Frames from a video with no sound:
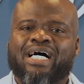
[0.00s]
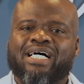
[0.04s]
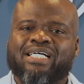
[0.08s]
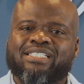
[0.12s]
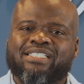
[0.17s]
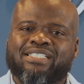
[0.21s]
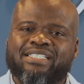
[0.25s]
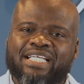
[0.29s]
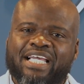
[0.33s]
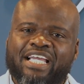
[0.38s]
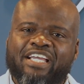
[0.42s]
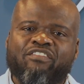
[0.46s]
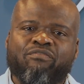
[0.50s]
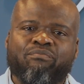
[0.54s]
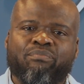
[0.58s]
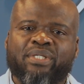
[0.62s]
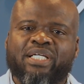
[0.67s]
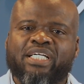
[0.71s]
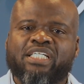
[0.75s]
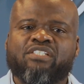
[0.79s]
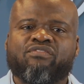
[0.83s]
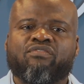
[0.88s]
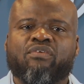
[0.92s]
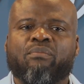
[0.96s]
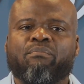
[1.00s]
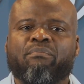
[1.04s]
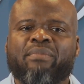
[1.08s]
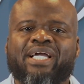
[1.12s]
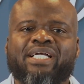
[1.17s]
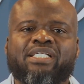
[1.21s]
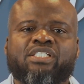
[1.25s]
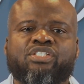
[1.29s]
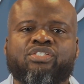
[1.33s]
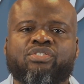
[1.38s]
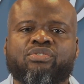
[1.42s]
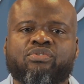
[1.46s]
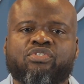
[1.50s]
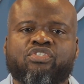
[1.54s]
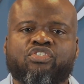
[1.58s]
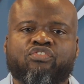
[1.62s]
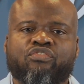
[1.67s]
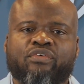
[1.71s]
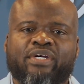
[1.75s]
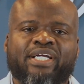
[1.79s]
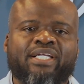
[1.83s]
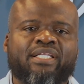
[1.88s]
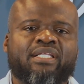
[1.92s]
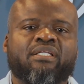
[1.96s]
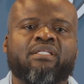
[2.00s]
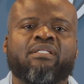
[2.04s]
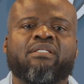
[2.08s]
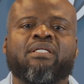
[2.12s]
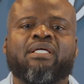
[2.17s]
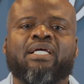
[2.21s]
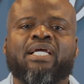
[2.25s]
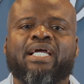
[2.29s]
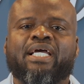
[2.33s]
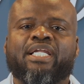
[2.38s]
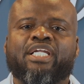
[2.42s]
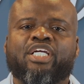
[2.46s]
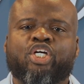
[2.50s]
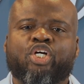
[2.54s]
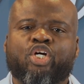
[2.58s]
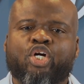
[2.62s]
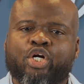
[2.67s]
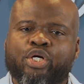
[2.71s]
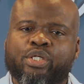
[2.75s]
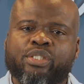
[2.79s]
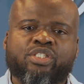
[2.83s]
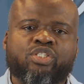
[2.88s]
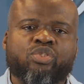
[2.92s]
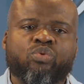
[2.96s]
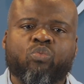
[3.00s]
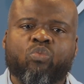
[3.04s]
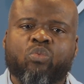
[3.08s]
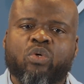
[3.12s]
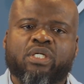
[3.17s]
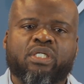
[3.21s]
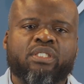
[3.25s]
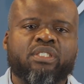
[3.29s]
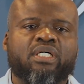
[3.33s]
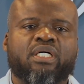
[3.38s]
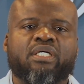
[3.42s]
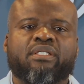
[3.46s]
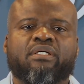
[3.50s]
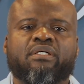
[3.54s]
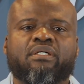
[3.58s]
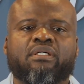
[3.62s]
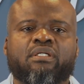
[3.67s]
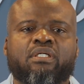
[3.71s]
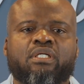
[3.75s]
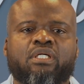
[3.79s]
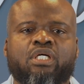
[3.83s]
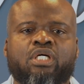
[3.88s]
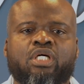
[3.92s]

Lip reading: a safe place for men to strengthen and encourage one another.